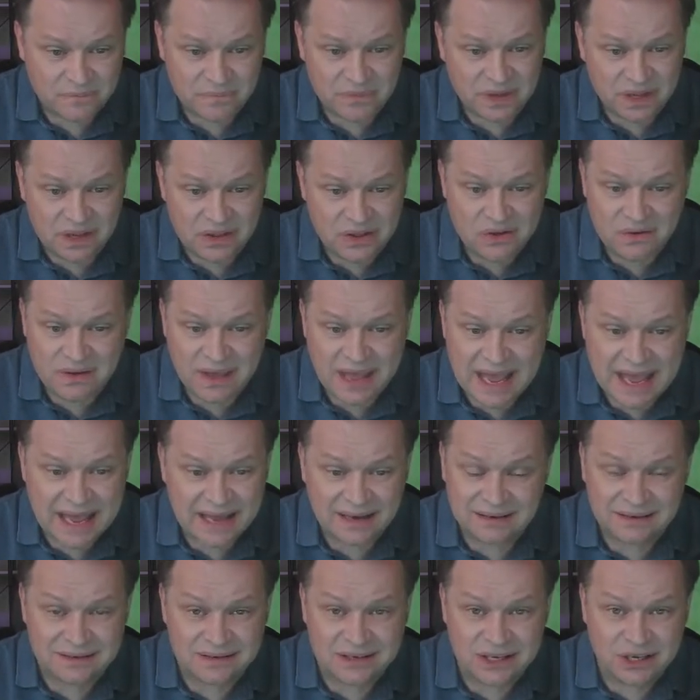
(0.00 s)
you can't
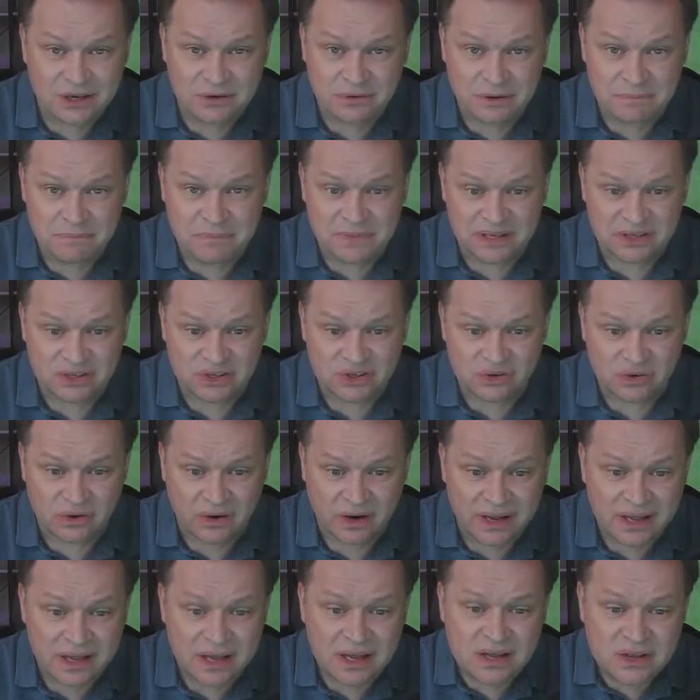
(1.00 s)
decrypt this,
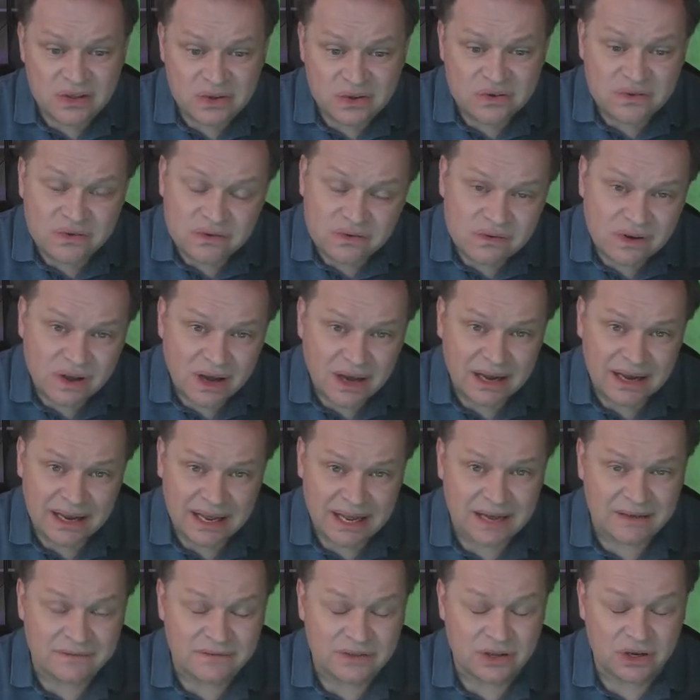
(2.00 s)
Troy. You do not
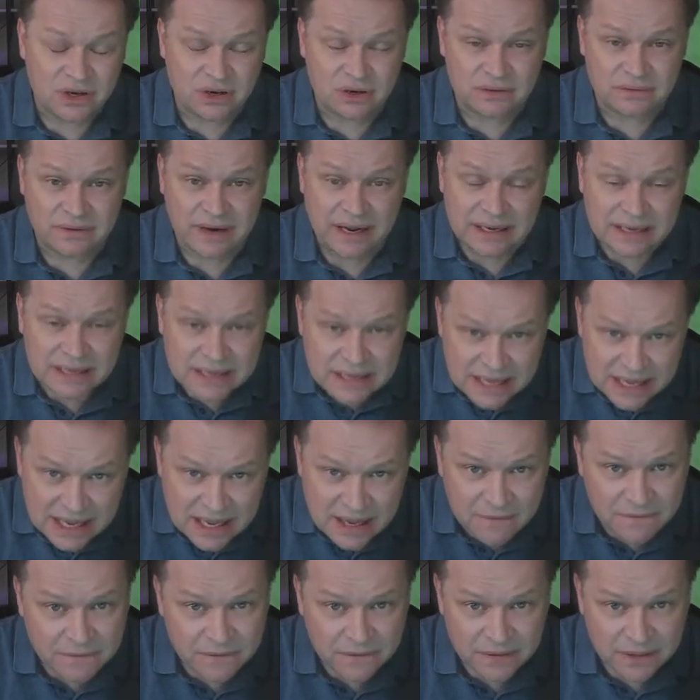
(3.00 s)
have the correct key
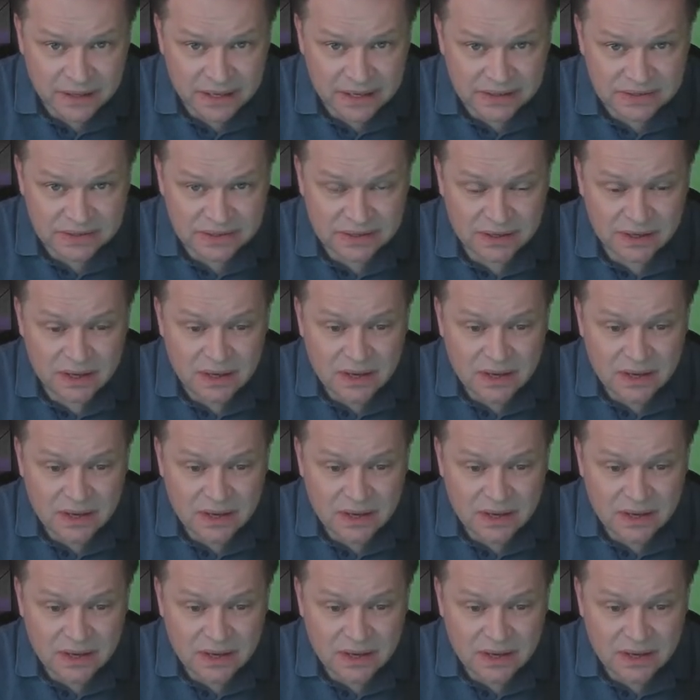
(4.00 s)
for this.